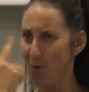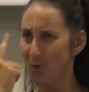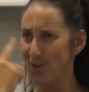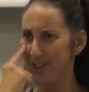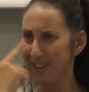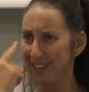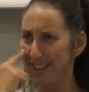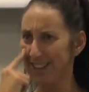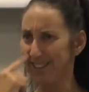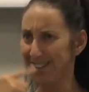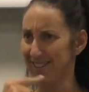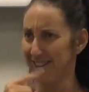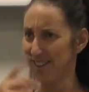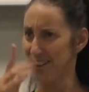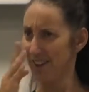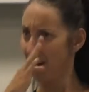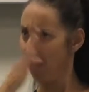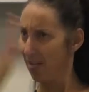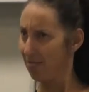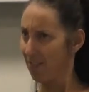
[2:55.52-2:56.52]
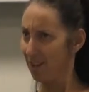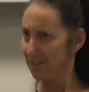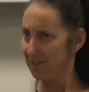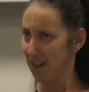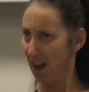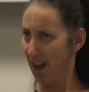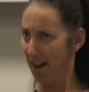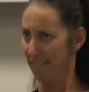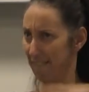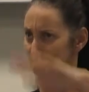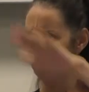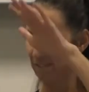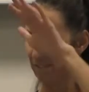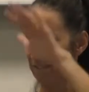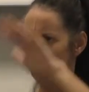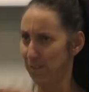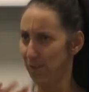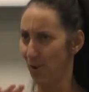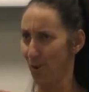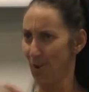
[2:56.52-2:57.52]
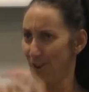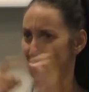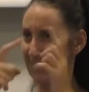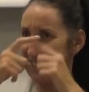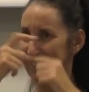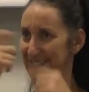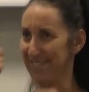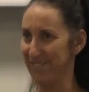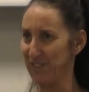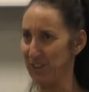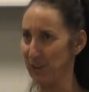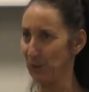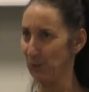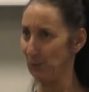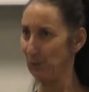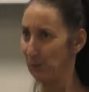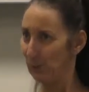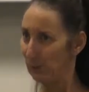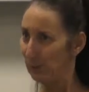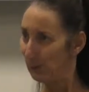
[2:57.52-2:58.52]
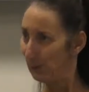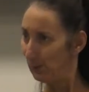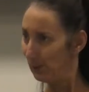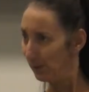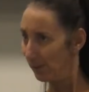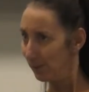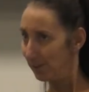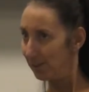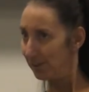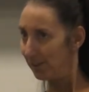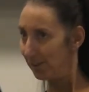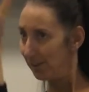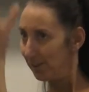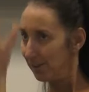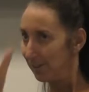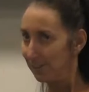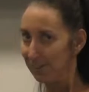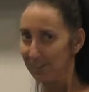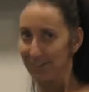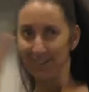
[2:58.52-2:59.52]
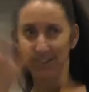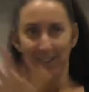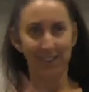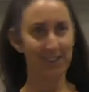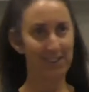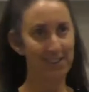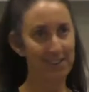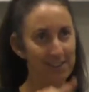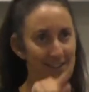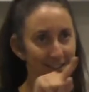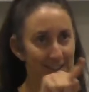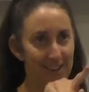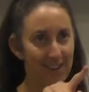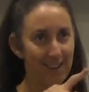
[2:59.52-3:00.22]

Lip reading: now, I've noticed that this side of the room, to my right,